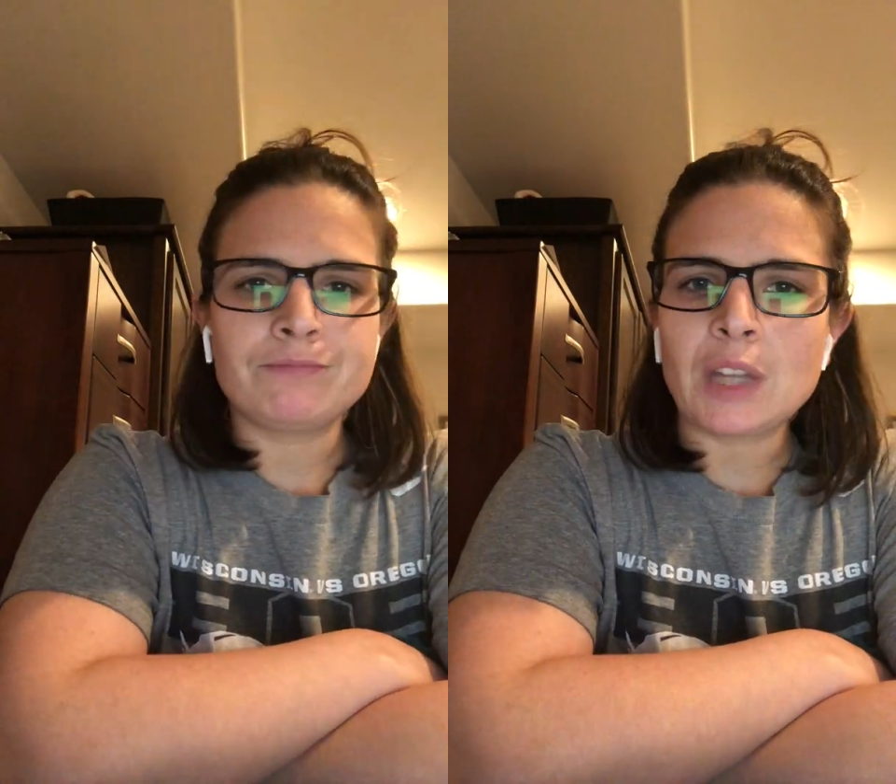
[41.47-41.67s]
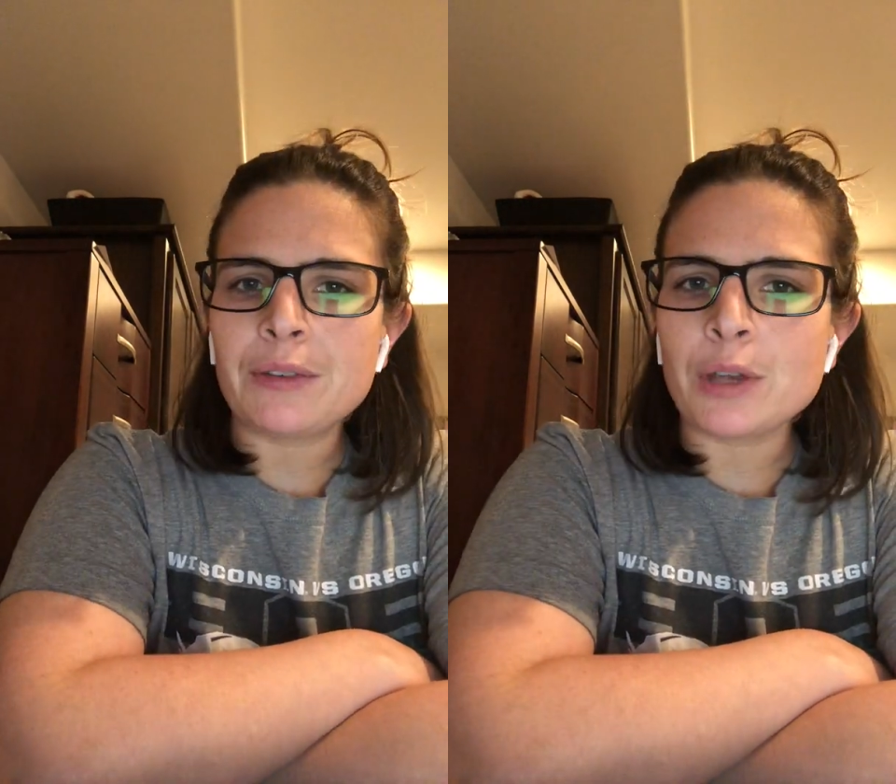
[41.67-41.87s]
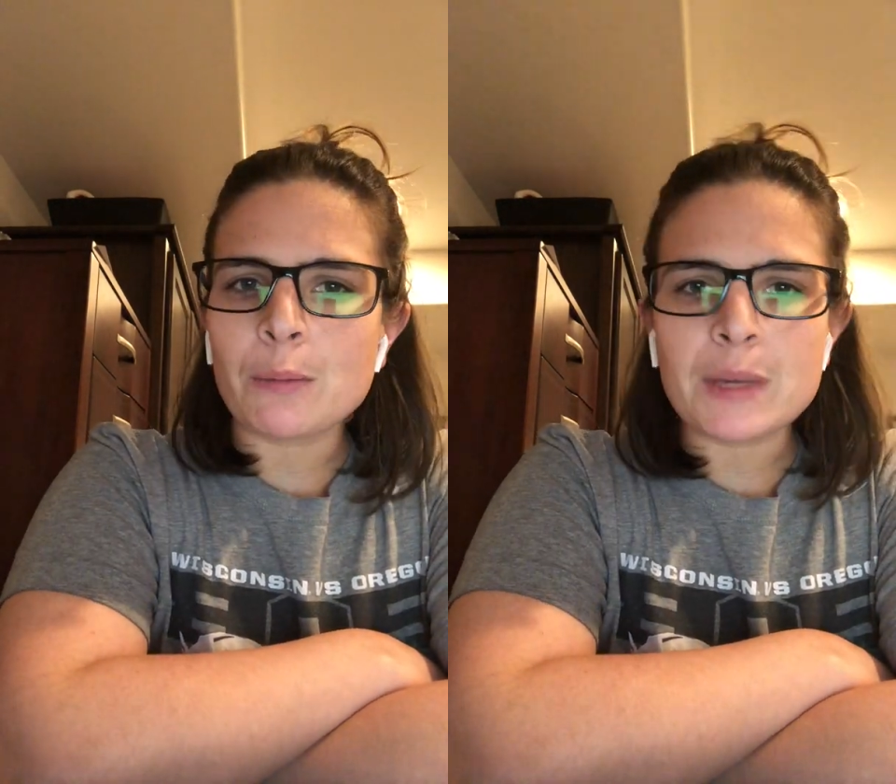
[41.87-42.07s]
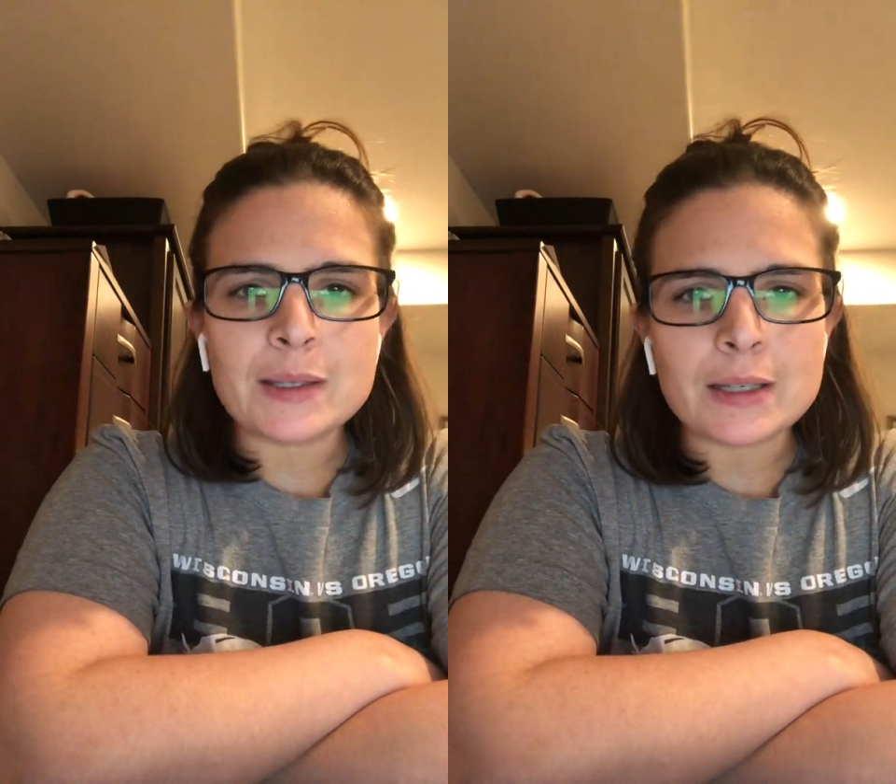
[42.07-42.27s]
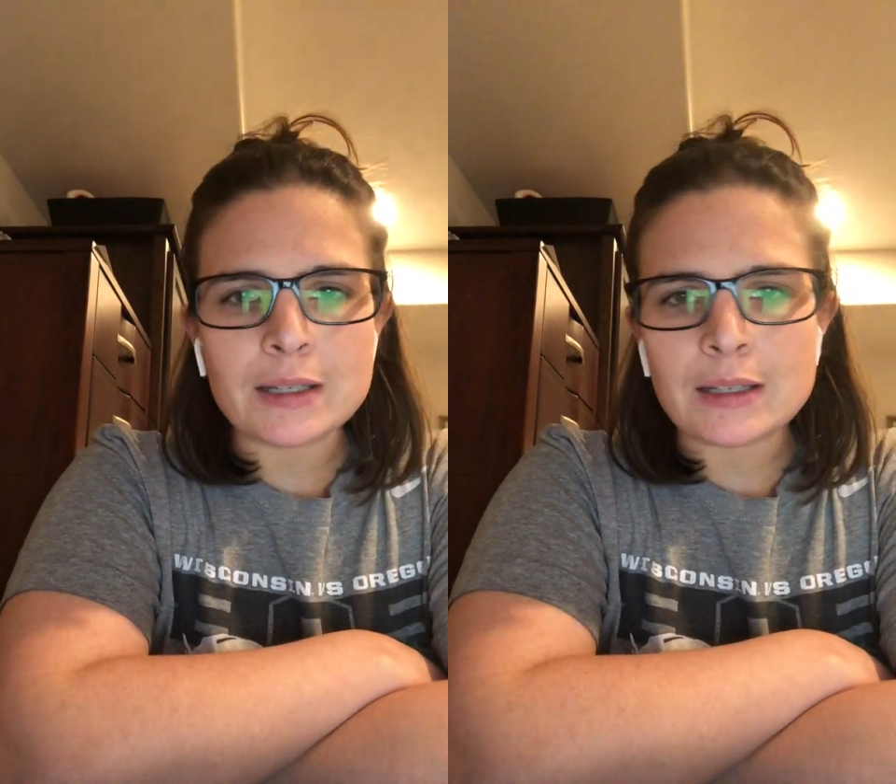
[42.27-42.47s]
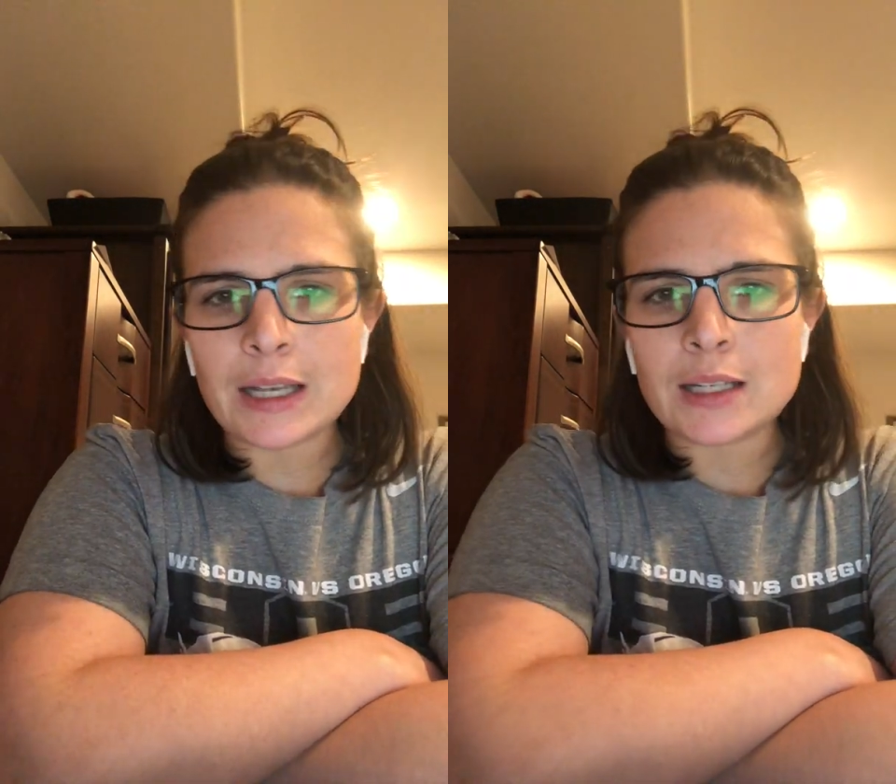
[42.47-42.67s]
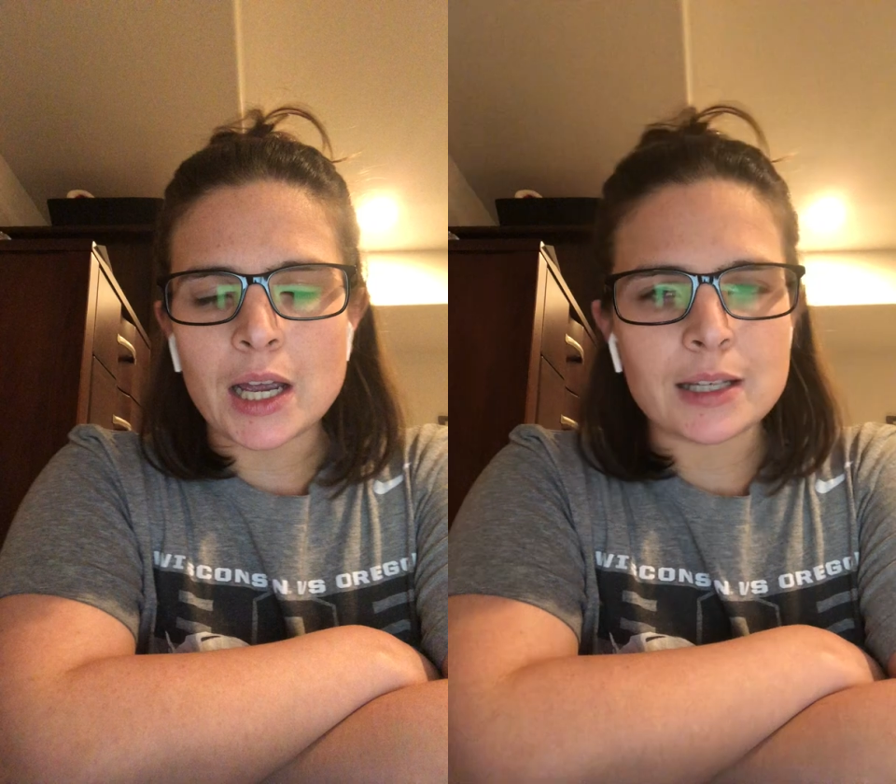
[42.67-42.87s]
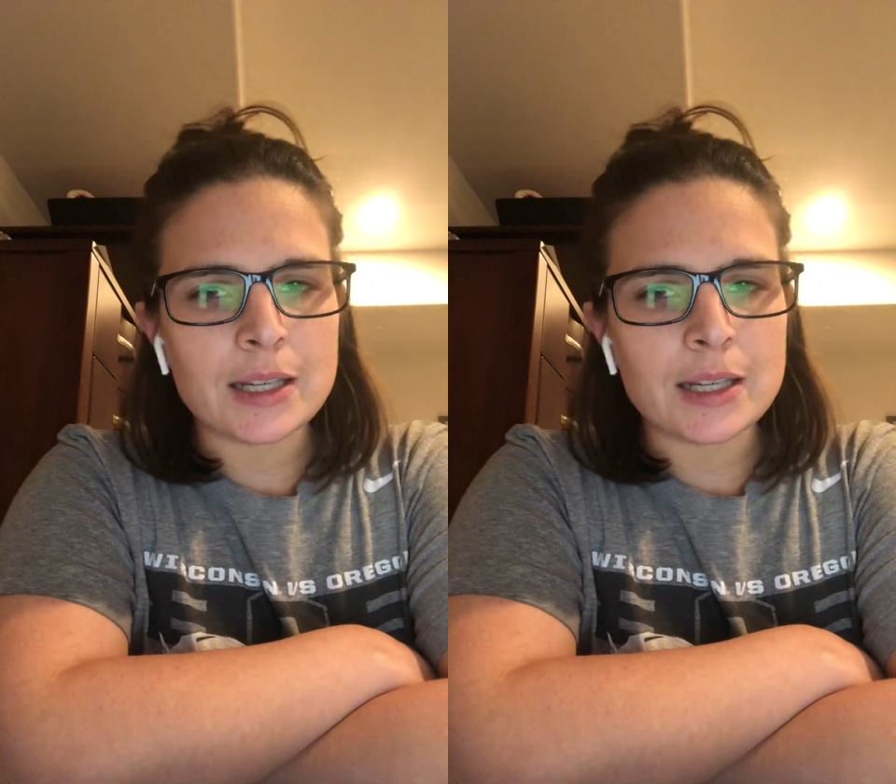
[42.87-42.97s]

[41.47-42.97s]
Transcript: if you're missing in-text